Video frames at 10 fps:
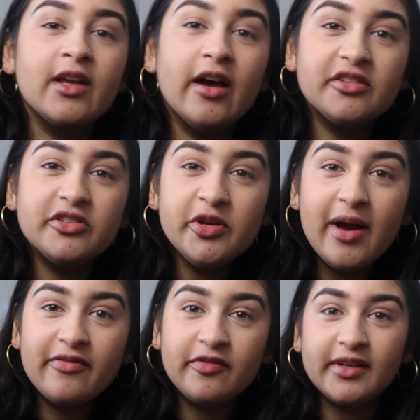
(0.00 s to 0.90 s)
Yeah, so do
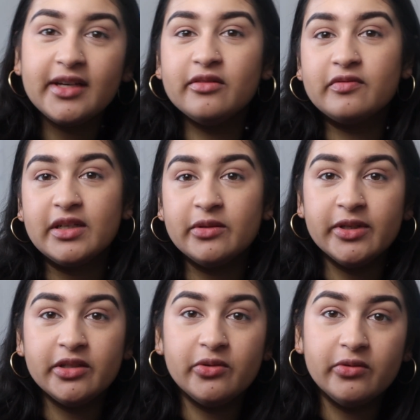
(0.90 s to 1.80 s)
everything in a really
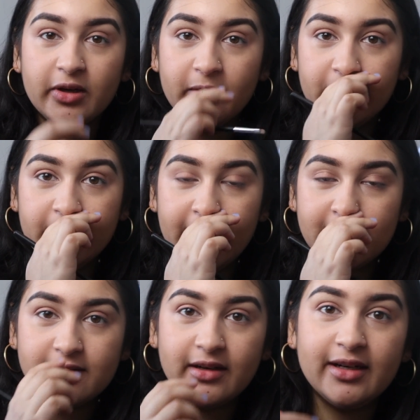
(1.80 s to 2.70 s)
weird order, but
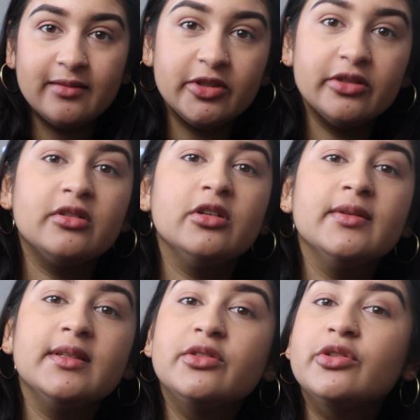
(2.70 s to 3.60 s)
next I am going to go
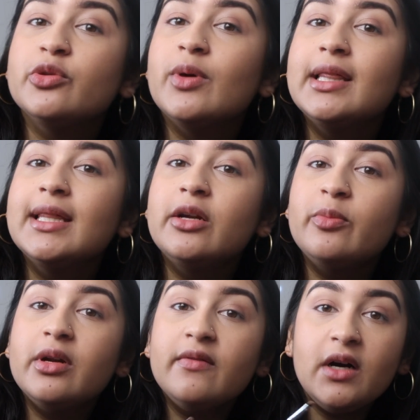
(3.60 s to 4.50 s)
into a little bit of